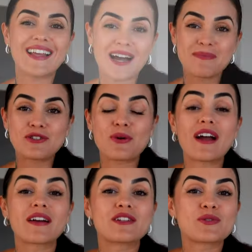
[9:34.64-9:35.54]
And the habit
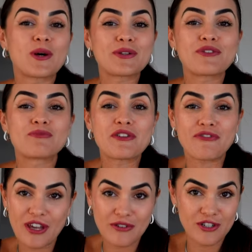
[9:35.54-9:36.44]
tracker is one of my
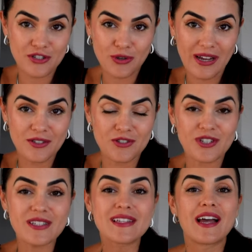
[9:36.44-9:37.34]
favorite
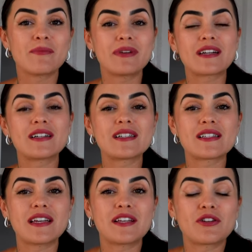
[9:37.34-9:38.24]
strategies because
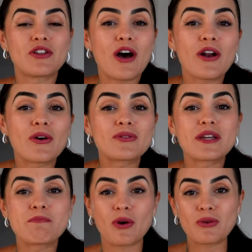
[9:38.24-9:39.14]
it not
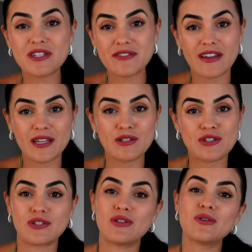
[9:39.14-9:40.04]
only
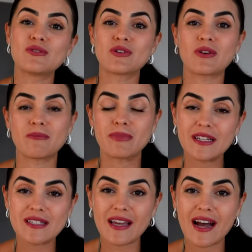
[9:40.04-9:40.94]
motivates you to
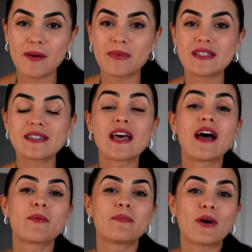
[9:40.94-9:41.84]
complete the habit,
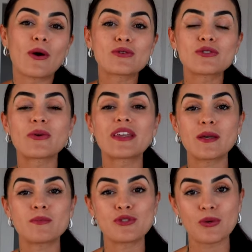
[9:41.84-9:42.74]
but also
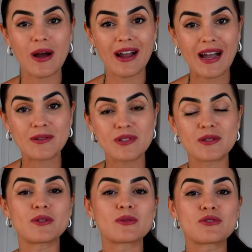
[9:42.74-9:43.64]
keeps you
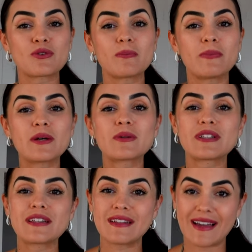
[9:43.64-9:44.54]
accountable to
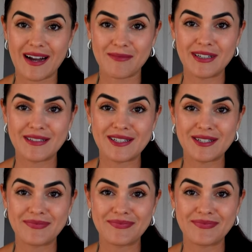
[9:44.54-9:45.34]
building the habit.